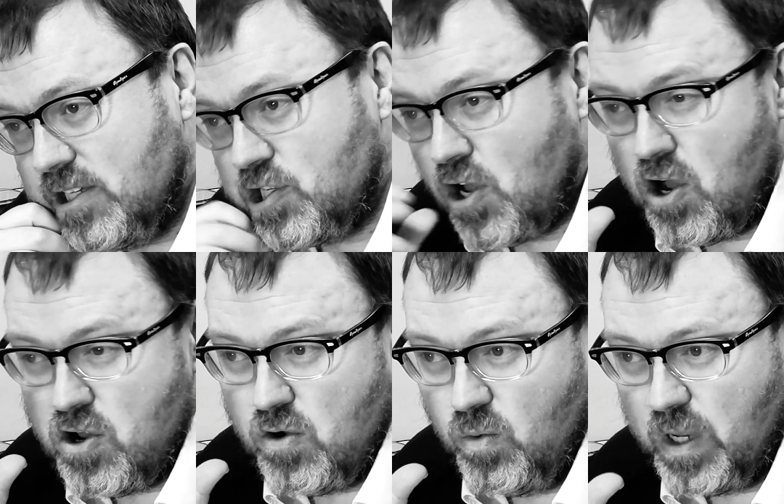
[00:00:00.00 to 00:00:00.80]

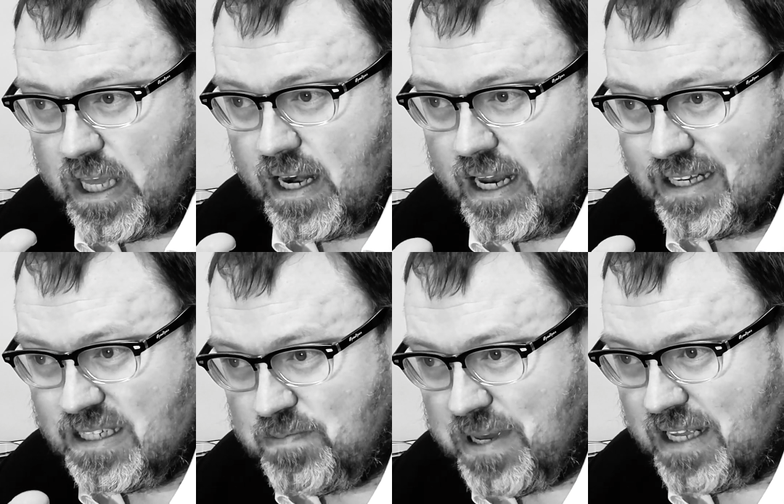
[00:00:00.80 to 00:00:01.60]
So we can
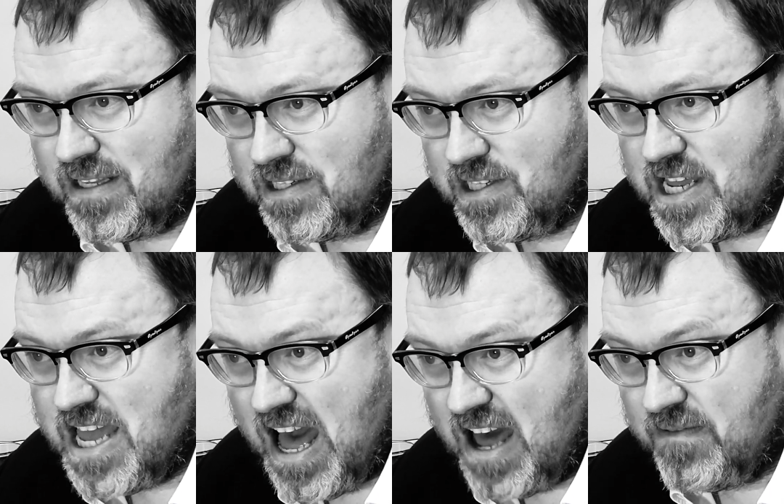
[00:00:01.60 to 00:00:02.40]
expect to
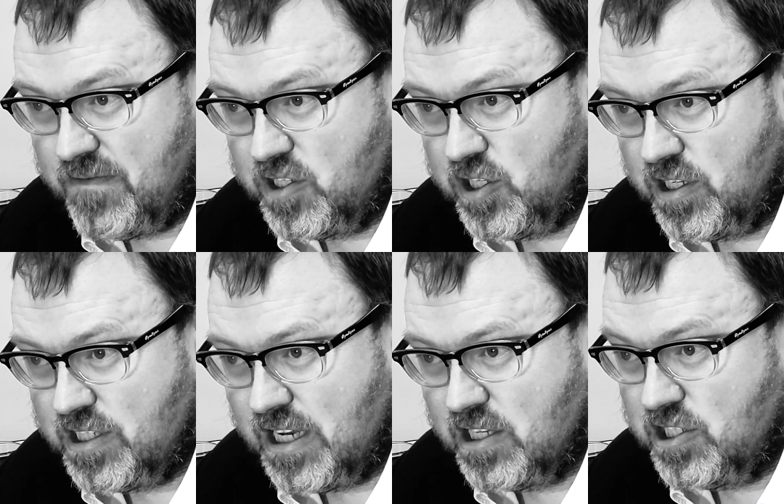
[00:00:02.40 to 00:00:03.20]
see artificial
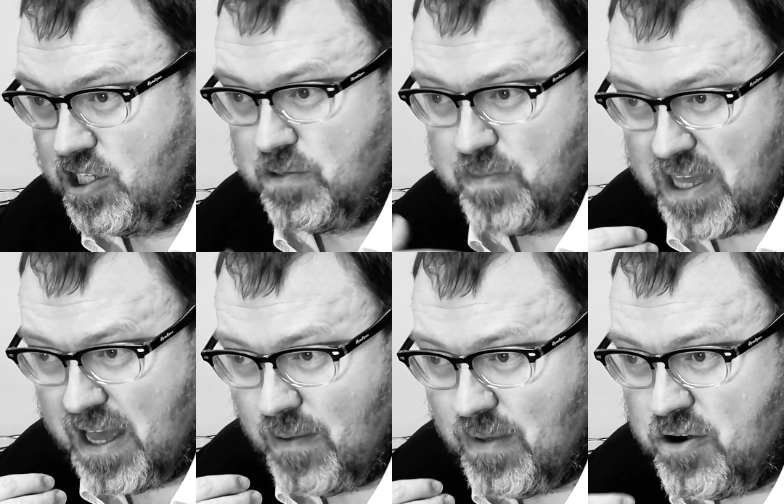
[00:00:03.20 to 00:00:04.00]
intelligence just
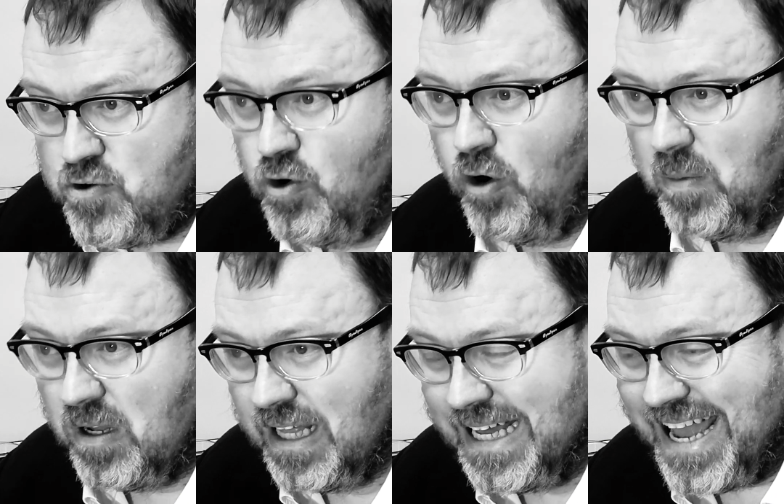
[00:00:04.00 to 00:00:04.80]
become a
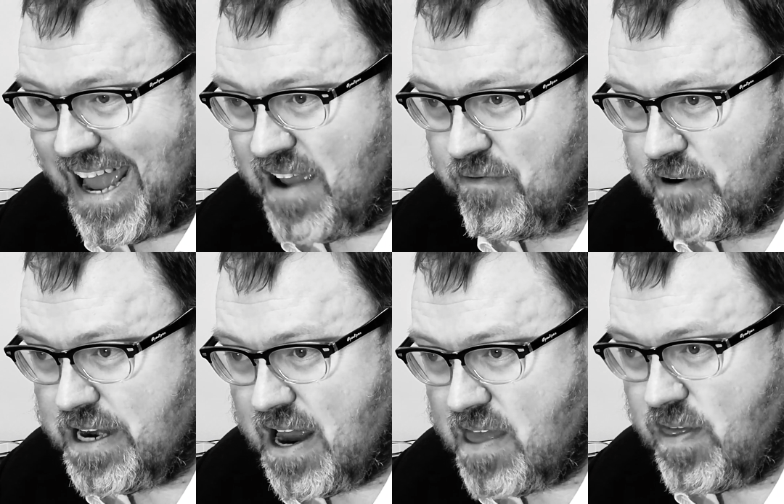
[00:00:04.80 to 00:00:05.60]
normal,
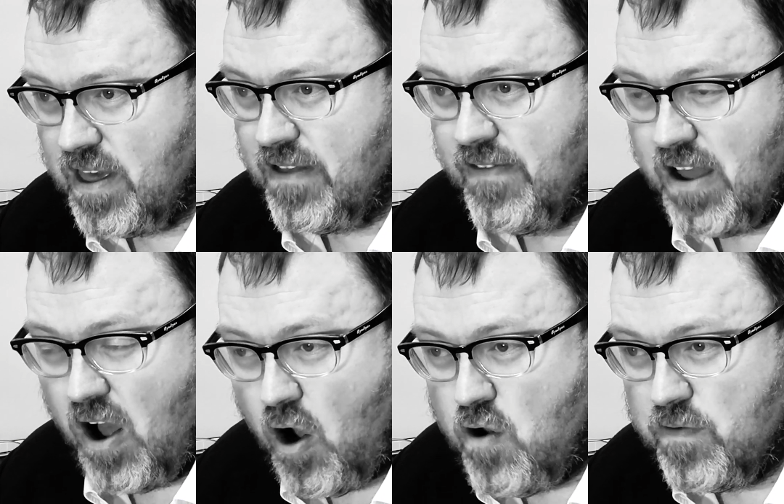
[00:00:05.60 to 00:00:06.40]
everyday thing
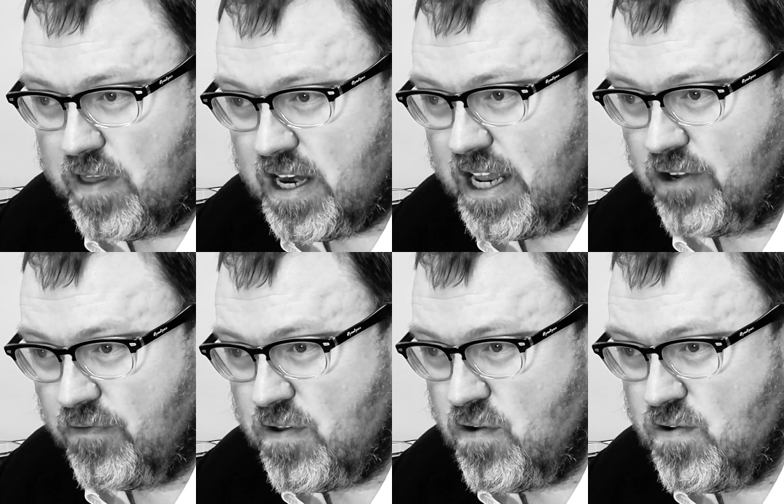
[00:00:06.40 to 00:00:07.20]
over the
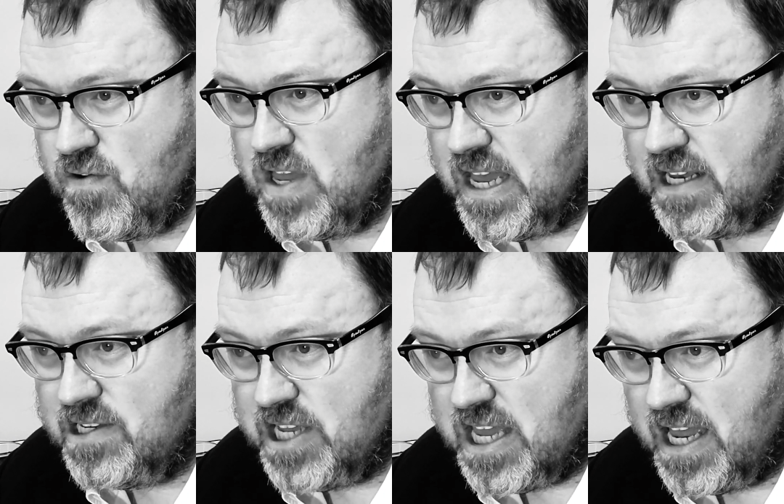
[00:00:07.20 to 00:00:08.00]
next few
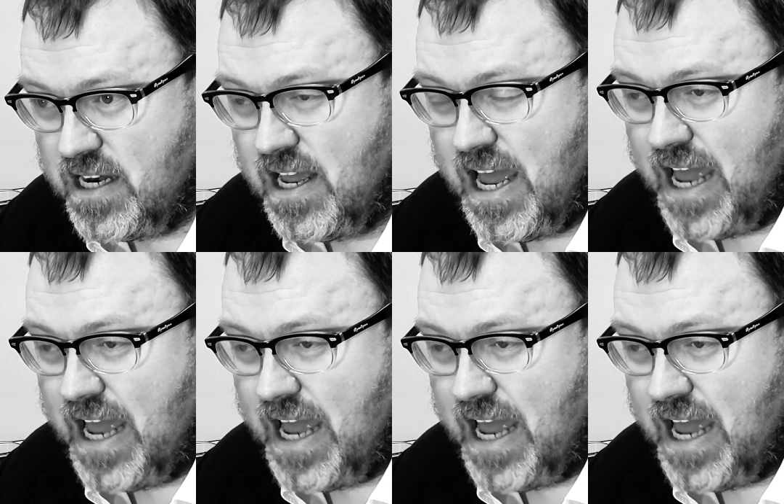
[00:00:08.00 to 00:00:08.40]
years ahead.